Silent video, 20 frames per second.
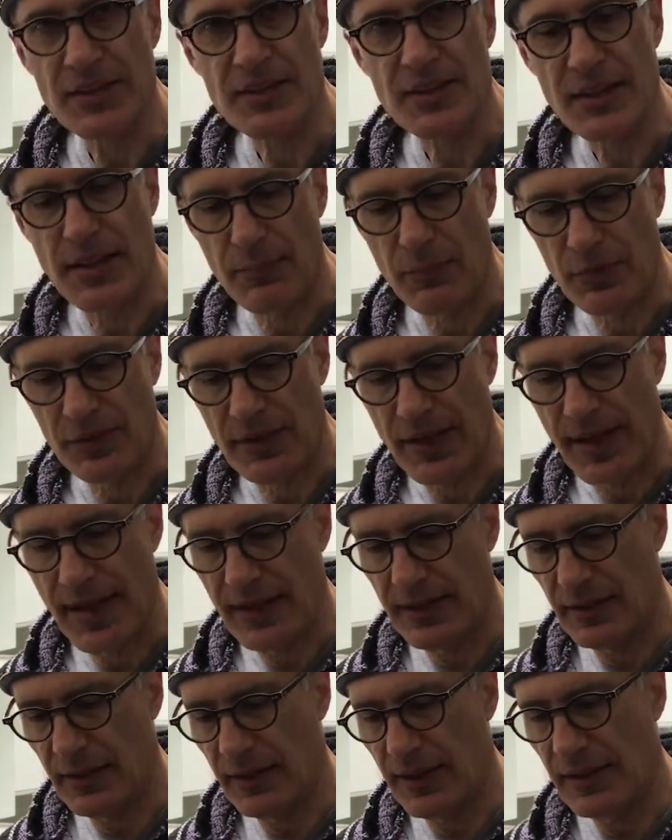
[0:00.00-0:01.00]
this cup with the
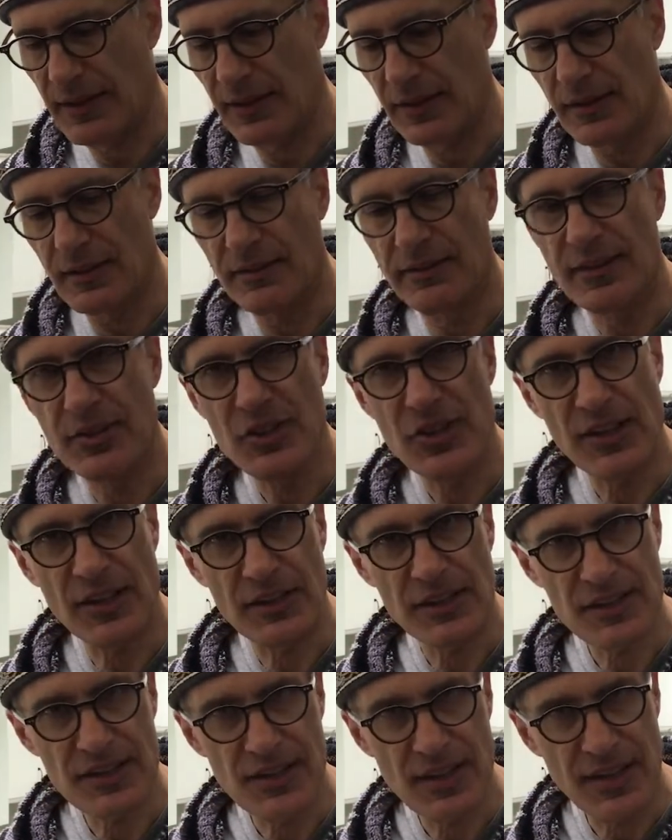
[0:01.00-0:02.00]
handle and the little fishy
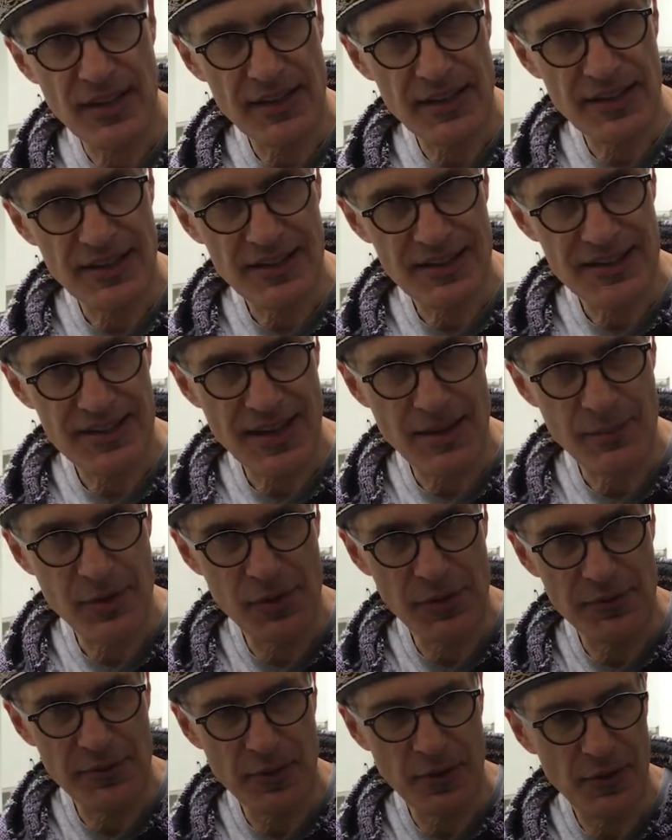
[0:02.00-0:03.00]
on the side. Isn't that
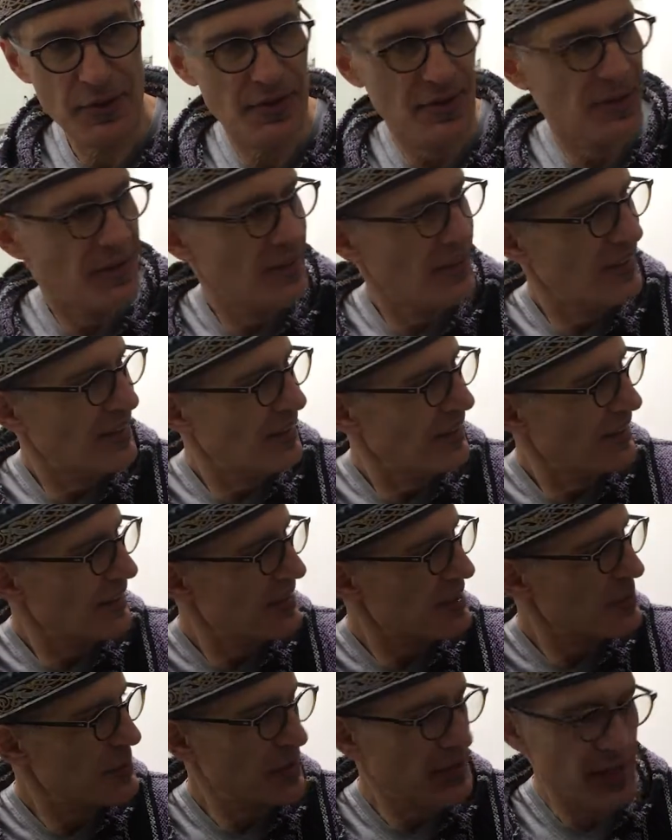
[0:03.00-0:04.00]
beautiful?
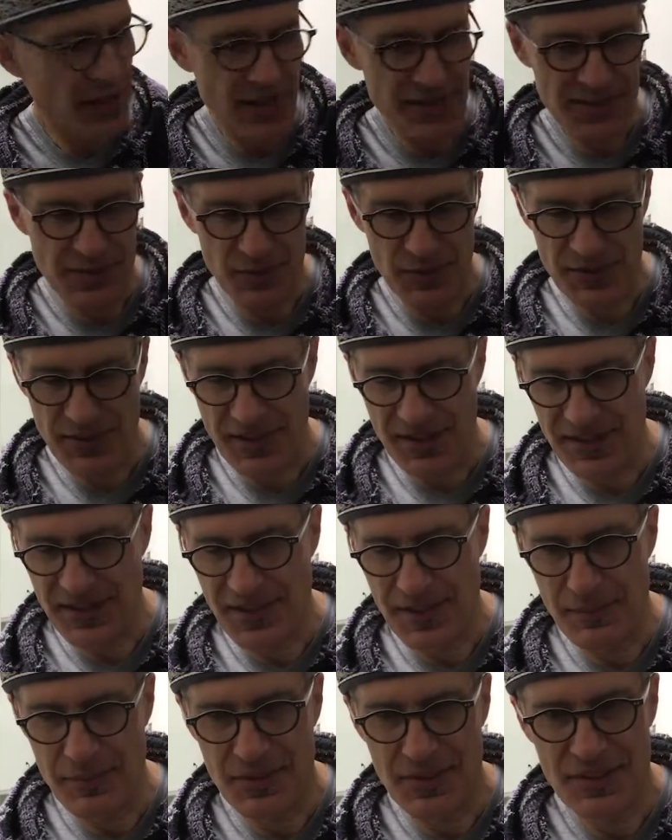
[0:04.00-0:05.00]
It's a pretty awesome looking
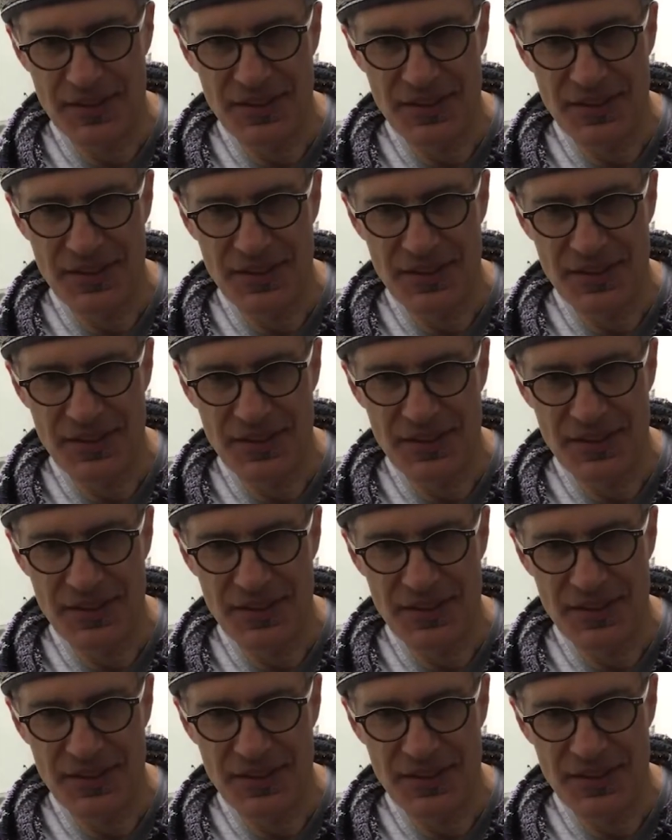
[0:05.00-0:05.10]
cup.